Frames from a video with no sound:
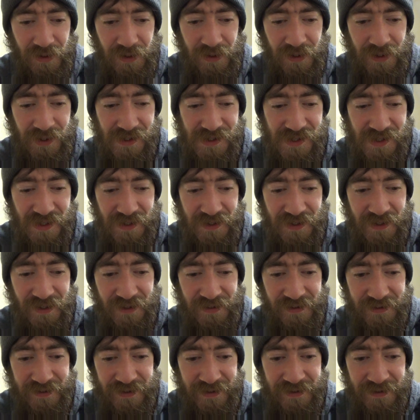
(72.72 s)
He said
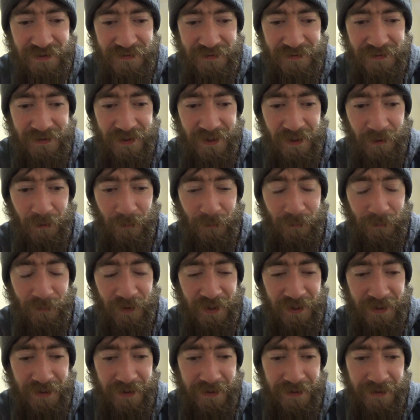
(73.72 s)
that he'll help
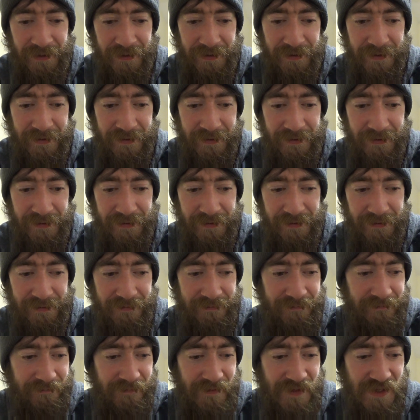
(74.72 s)
me
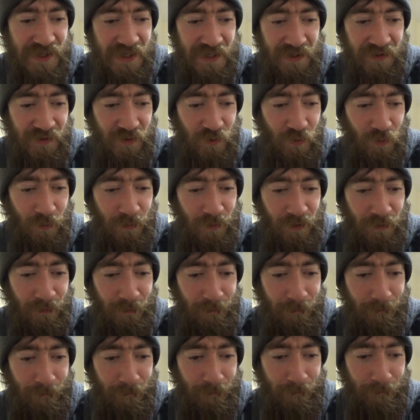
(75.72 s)
set it up,
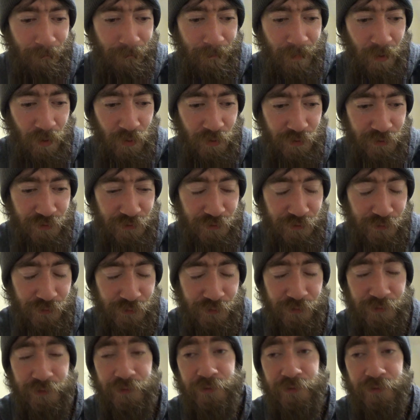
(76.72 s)
but